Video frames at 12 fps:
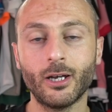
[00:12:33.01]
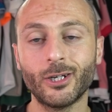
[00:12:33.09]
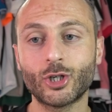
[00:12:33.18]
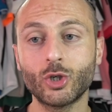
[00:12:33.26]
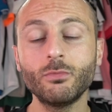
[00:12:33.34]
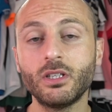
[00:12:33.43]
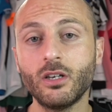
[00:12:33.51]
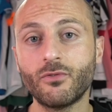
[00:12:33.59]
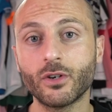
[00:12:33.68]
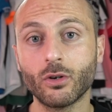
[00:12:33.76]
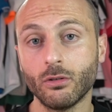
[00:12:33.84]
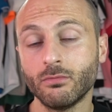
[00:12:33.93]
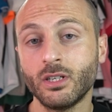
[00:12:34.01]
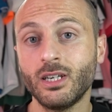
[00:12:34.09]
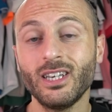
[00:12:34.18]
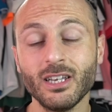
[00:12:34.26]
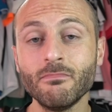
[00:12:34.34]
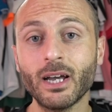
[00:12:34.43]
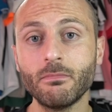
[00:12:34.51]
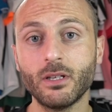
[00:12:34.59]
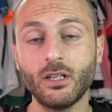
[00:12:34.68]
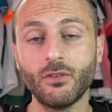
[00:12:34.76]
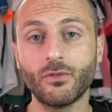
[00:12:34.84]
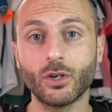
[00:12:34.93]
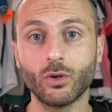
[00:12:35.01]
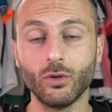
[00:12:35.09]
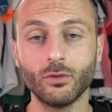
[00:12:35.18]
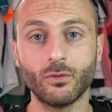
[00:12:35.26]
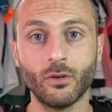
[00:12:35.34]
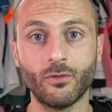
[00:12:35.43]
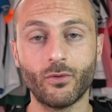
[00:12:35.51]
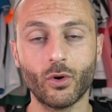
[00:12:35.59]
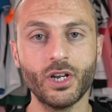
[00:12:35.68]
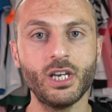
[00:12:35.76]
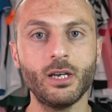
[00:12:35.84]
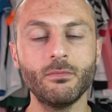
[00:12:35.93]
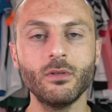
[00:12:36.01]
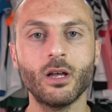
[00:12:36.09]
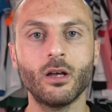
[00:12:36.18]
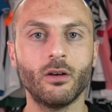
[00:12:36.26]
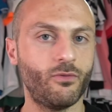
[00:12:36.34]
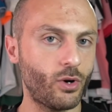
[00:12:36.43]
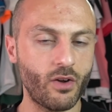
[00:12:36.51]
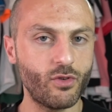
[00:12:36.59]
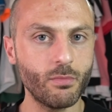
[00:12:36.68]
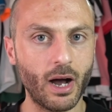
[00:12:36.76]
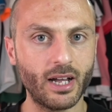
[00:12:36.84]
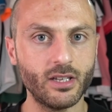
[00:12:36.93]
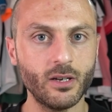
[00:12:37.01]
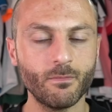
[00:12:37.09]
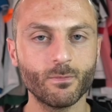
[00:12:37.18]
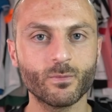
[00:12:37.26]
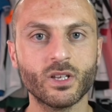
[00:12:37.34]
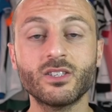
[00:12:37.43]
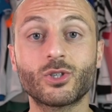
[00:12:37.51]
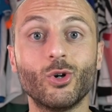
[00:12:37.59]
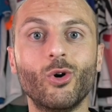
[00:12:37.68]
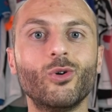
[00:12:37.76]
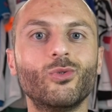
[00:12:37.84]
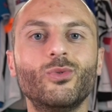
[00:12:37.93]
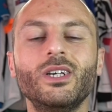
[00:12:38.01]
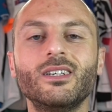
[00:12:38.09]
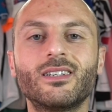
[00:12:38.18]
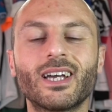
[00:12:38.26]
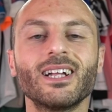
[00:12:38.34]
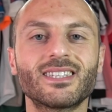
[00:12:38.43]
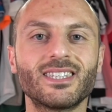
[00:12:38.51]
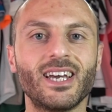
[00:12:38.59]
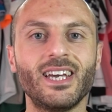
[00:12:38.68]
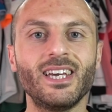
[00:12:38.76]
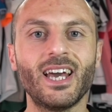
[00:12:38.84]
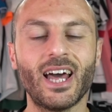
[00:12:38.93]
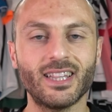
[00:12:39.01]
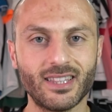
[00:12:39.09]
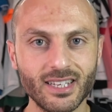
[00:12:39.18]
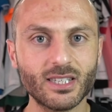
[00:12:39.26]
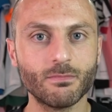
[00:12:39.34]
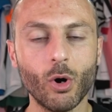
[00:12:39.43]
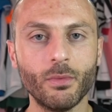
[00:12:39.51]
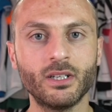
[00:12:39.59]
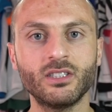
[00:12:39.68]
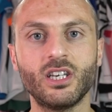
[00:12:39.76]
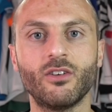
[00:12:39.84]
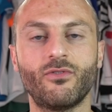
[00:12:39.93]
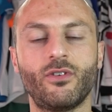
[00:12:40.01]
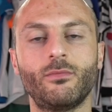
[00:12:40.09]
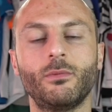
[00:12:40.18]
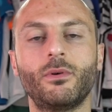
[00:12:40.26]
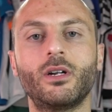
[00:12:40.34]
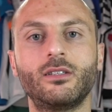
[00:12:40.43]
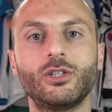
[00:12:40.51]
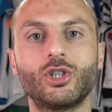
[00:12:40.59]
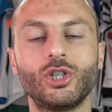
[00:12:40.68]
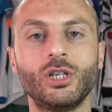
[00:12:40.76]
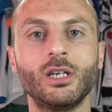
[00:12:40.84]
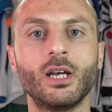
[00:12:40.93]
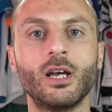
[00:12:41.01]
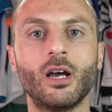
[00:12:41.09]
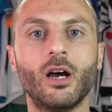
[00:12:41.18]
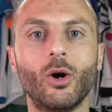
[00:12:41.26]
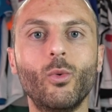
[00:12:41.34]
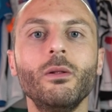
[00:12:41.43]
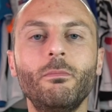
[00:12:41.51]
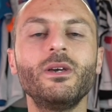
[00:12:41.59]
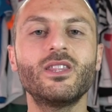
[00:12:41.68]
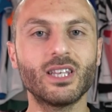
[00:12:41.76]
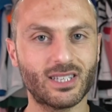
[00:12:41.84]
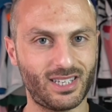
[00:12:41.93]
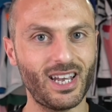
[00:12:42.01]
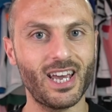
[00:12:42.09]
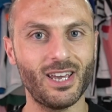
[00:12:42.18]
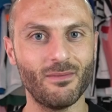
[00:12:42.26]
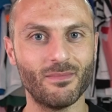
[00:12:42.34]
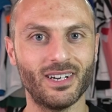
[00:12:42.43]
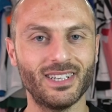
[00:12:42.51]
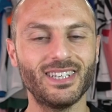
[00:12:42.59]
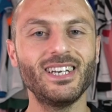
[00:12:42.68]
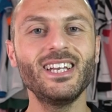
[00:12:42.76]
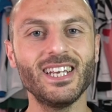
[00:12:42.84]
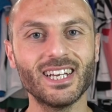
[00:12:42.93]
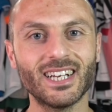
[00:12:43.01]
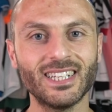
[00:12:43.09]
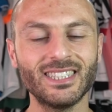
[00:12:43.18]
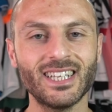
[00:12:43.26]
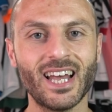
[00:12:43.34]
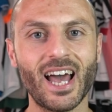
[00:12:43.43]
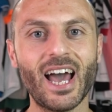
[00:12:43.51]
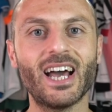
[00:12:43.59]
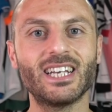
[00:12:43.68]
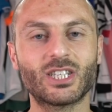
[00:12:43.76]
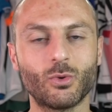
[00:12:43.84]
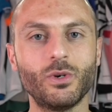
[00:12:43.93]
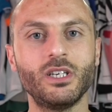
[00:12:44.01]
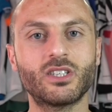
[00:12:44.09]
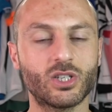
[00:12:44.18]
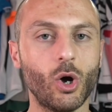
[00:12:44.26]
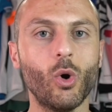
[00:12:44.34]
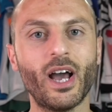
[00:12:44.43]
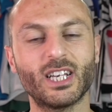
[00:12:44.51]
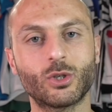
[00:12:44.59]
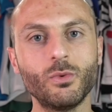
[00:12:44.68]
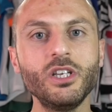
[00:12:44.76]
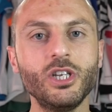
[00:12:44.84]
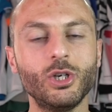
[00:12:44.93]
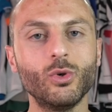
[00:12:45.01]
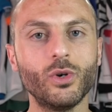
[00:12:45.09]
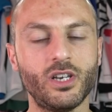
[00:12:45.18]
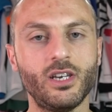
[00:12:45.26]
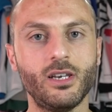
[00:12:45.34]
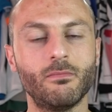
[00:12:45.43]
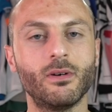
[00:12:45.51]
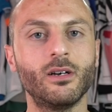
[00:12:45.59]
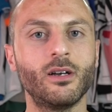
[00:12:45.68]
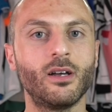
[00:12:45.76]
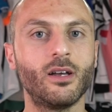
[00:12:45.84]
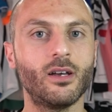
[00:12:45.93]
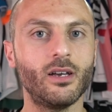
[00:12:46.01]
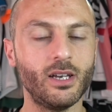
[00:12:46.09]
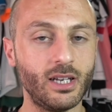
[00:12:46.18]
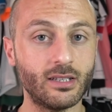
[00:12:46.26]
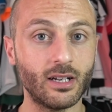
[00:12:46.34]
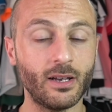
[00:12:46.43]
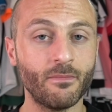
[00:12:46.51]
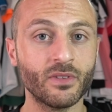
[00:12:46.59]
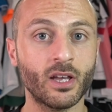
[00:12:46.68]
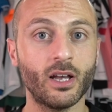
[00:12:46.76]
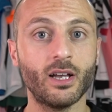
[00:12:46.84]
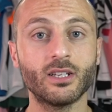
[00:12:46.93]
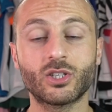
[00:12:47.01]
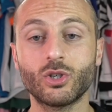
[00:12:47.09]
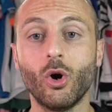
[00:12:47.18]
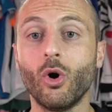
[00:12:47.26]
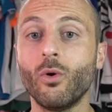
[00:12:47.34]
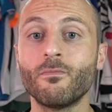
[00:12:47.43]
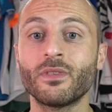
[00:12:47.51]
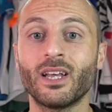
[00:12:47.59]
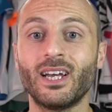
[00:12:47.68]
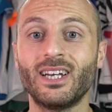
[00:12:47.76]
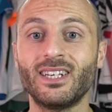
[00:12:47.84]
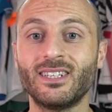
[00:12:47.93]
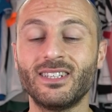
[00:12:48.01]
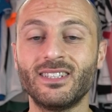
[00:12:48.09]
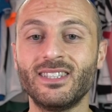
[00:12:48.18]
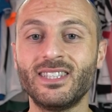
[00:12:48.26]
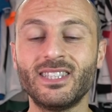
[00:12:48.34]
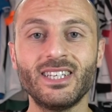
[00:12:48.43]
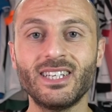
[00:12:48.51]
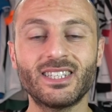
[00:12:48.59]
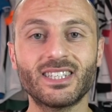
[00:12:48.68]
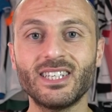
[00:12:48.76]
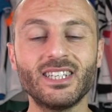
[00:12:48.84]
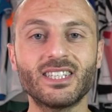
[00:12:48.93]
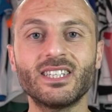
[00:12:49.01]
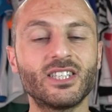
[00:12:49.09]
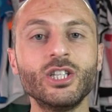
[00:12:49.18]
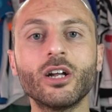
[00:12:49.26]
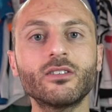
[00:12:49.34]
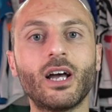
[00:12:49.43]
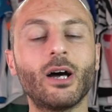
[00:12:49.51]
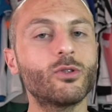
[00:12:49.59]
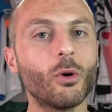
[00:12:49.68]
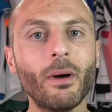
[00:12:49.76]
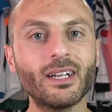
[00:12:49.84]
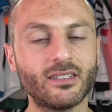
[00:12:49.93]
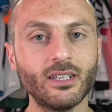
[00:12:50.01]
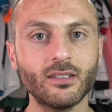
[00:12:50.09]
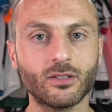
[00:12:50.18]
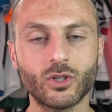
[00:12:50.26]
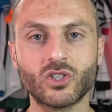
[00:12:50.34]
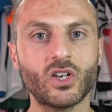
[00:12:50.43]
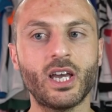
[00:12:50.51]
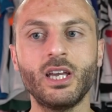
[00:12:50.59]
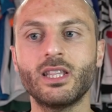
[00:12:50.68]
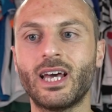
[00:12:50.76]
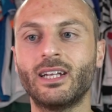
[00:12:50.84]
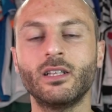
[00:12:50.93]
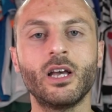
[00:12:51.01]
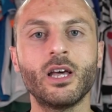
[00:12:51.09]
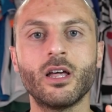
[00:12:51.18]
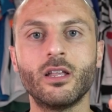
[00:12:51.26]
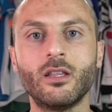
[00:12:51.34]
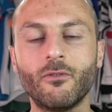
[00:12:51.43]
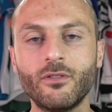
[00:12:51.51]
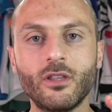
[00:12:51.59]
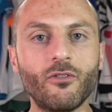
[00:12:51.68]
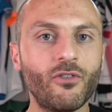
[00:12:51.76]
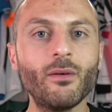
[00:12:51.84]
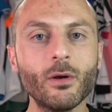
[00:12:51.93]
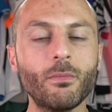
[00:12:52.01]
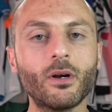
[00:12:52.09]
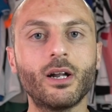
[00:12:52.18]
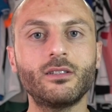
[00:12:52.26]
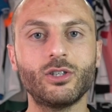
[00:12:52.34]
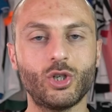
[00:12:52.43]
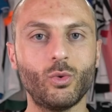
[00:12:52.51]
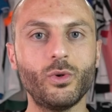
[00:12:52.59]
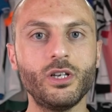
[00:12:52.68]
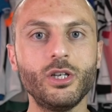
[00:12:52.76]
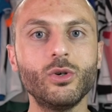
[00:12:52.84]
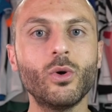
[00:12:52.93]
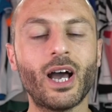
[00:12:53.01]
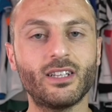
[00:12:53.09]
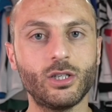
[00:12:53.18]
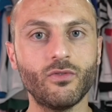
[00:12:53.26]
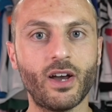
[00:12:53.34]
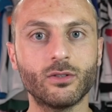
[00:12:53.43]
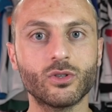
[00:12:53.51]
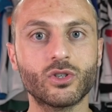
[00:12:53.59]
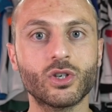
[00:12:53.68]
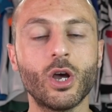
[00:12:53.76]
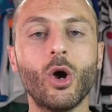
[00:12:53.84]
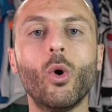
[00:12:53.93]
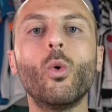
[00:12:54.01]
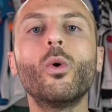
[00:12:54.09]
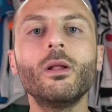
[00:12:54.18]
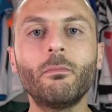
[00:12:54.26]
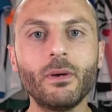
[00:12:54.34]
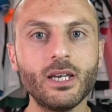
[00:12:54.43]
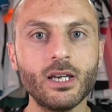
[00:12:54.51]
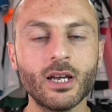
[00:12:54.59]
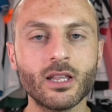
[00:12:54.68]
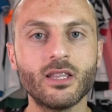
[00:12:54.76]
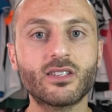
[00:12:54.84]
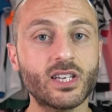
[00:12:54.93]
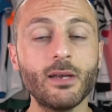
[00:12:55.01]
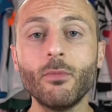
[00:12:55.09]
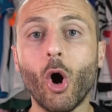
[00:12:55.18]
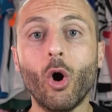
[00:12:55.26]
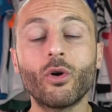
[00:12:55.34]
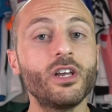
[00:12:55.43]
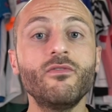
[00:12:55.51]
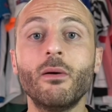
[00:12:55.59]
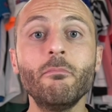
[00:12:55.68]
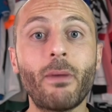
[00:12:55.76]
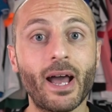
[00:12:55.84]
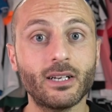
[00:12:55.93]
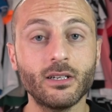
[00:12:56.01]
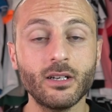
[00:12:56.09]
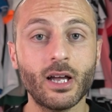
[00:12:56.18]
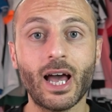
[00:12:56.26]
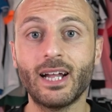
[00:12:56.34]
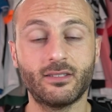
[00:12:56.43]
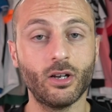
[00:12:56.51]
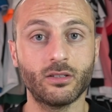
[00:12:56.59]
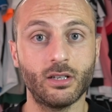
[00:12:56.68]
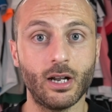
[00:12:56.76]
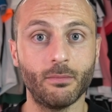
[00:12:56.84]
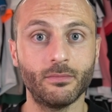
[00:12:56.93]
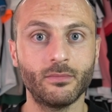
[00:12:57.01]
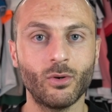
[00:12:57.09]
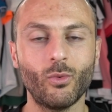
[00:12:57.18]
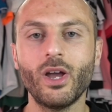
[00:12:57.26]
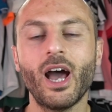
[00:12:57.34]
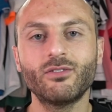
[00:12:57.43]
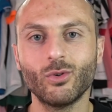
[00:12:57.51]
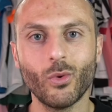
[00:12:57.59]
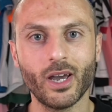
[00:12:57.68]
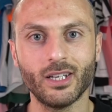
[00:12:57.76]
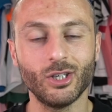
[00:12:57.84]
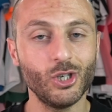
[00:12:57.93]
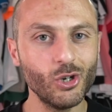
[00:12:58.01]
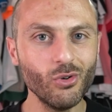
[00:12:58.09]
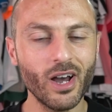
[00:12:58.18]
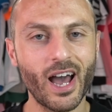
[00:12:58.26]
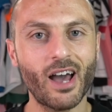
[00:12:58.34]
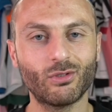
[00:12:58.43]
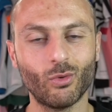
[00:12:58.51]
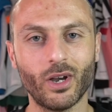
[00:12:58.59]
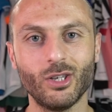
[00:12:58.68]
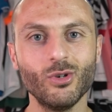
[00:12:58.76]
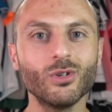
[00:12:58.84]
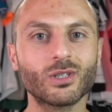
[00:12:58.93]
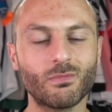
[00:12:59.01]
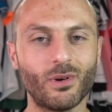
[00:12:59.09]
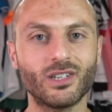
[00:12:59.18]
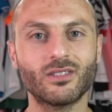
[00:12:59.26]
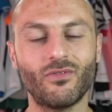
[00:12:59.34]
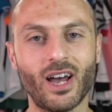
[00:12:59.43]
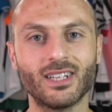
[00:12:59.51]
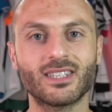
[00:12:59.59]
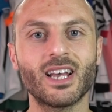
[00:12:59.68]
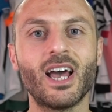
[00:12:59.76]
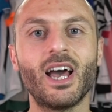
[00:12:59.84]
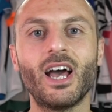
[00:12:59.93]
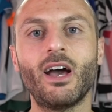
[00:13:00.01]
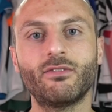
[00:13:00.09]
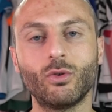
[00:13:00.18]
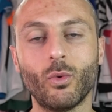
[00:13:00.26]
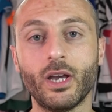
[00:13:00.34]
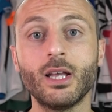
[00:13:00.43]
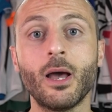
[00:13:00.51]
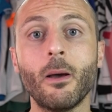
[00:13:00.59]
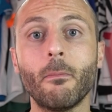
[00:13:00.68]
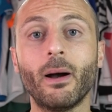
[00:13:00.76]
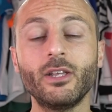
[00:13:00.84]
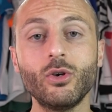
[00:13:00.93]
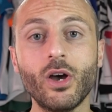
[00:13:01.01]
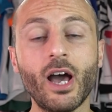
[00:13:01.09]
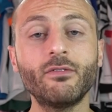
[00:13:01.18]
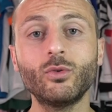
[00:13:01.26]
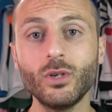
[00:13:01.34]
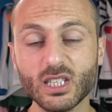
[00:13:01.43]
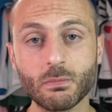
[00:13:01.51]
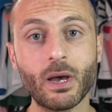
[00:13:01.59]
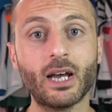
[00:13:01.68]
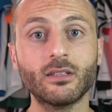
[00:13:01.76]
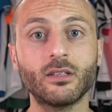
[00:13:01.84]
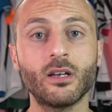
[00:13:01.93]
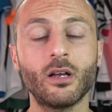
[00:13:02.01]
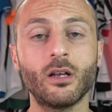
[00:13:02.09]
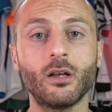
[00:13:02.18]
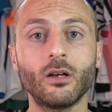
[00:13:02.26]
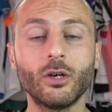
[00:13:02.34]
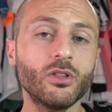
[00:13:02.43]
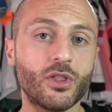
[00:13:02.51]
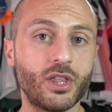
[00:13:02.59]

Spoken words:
Should be difficult. It might be difficult for him, for everybody, and so we can't say at this moment if Fabio Paratici will be the same in England as we knew him in Italy. So it's not automatic to say that the Fabio Paratici we knew at Juventus will be the same or even better at Tottenham. We have to wait. You have to wait. You Spurs fans have to wait. But you have to expect good